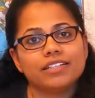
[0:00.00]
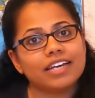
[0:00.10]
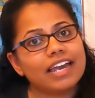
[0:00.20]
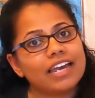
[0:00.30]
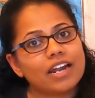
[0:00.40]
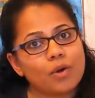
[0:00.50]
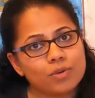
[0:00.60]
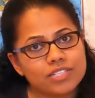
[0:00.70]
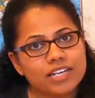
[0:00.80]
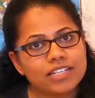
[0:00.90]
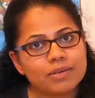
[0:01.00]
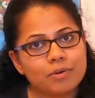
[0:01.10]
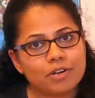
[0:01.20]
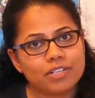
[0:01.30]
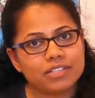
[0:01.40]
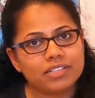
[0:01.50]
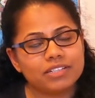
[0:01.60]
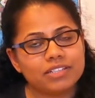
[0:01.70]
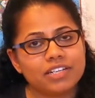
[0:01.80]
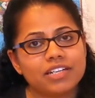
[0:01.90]
The air outside the bottle
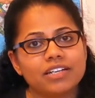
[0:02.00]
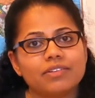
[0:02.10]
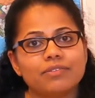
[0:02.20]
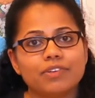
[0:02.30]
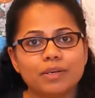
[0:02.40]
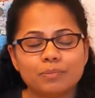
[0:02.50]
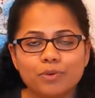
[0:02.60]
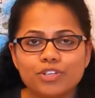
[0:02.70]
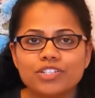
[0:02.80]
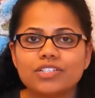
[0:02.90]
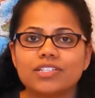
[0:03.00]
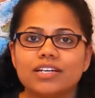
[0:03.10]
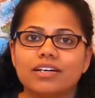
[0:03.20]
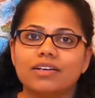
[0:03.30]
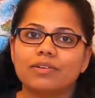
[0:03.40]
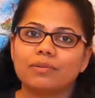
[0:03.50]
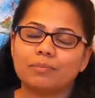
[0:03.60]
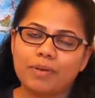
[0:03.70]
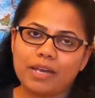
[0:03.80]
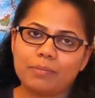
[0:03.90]
will push the
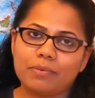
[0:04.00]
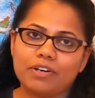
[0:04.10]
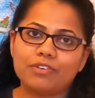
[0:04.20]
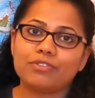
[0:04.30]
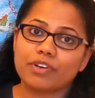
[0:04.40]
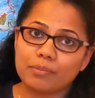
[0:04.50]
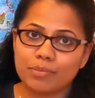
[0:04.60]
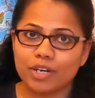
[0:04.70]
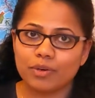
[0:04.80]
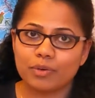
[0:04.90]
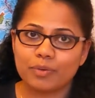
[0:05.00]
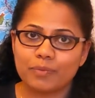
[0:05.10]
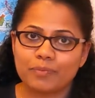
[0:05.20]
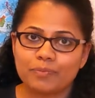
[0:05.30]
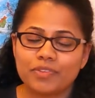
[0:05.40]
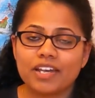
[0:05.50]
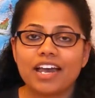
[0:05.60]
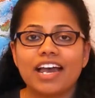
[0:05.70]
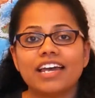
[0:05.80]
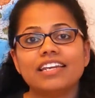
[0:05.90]
paper from below.
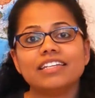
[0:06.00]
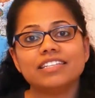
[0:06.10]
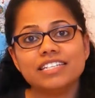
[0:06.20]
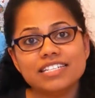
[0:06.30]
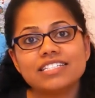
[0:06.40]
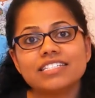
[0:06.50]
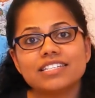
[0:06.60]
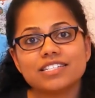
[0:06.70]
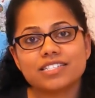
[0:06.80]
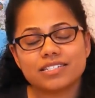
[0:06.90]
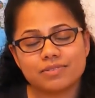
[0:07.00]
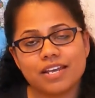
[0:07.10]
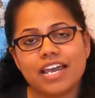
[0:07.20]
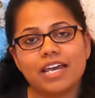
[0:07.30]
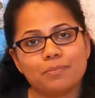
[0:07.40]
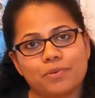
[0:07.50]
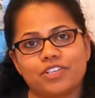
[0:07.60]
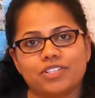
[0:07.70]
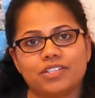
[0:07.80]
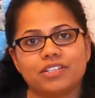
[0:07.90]
And this air
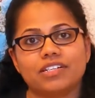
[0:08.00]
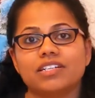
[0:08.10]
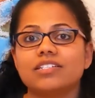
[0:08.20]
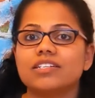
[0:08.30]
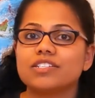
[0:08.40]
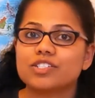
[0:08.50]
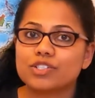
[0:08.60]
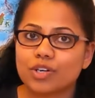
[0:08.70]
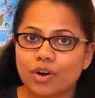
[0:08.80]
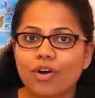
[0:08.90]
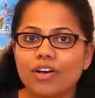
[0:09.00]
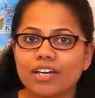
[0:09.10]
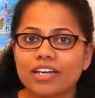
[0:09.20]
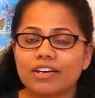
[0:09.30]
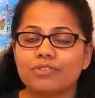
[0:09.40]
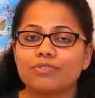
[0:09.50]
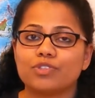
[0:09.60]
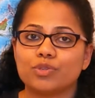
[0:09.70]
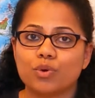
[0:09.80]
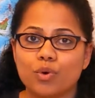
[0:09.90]
pressure is strong enough
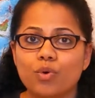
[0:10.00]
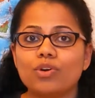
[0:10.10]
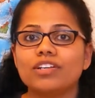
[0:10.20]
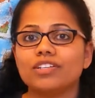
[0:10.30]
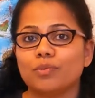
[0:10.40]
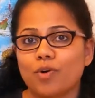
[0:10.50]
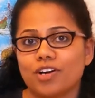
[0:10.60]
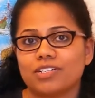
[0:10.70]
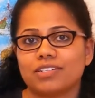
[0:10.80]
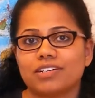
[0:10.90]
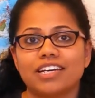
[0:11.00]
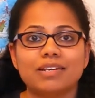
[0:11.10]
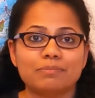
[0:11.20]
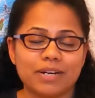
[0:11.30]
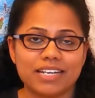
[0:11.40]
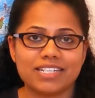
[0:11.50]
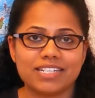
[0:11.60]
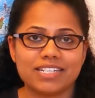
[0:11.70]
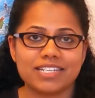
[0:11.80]
to hold the water in place.